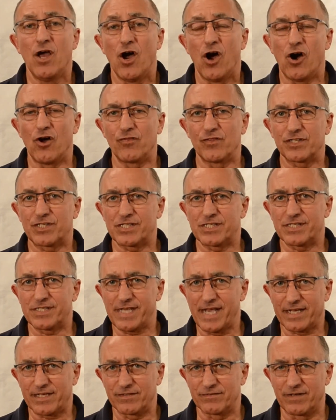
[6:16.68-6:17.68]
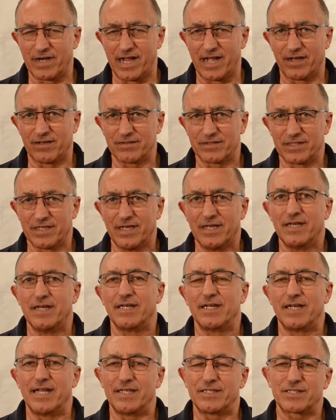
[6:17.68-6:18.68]
On the second round,
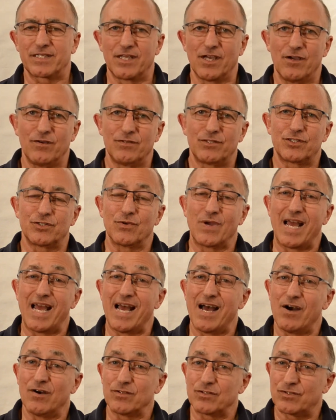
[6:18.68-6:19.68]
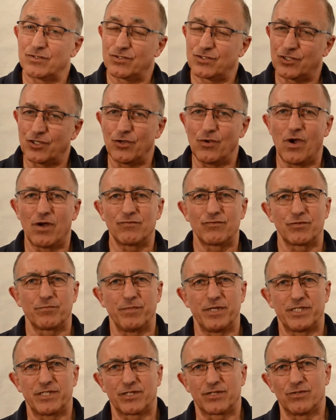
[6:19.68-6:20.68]
let's go to our
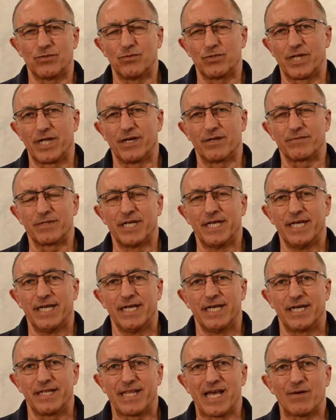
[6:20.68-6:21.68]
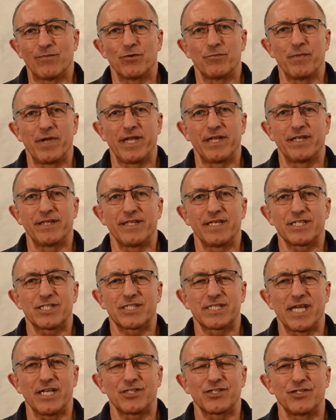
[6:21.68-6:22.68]
200-metre cool down. And that will mean in this
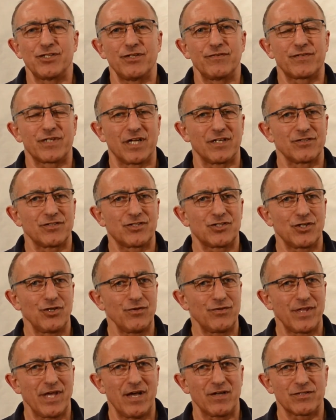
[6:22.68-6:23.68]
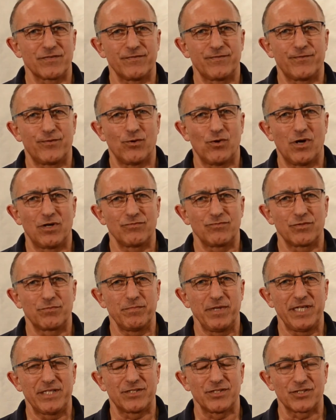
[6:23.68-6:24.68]
session you've done 2,400
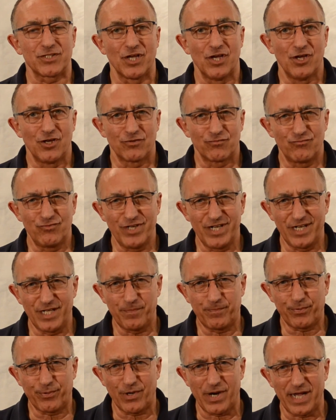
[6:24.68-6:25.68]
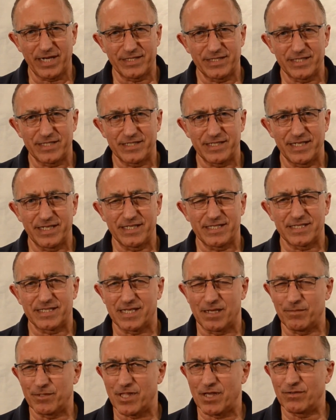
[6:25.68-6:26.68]
metres, really practicing
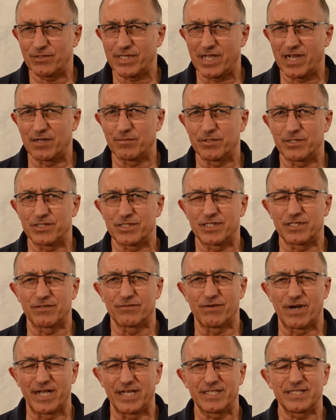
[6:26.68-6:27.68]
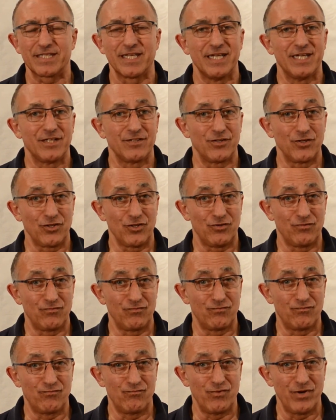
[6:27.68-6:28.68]
some of those elements in a race that you
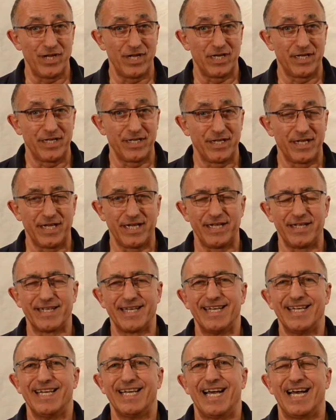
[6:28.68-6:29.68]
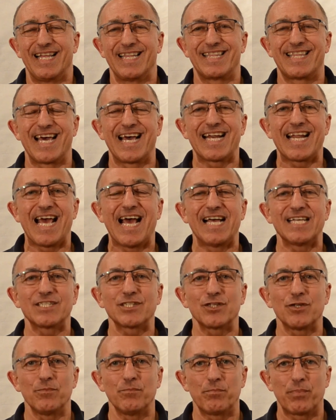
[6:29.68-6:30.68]
really need. And that
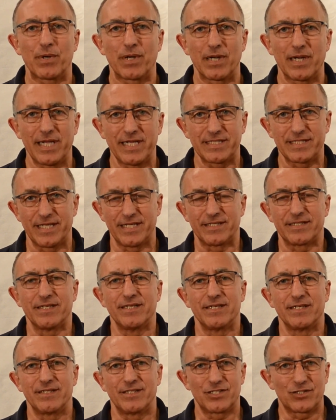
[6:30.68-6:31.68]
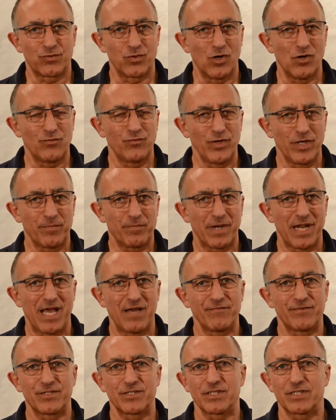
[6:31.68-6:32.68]
has completed the 12-week
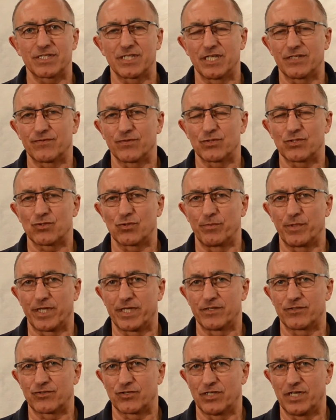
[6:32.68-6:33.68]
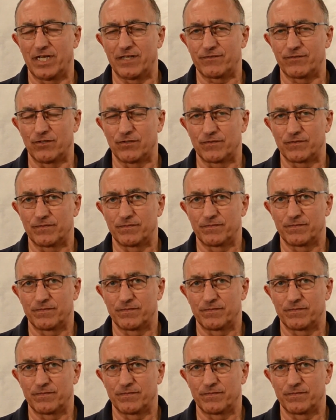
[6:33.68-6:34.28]
plan for successful swimming in triathlon.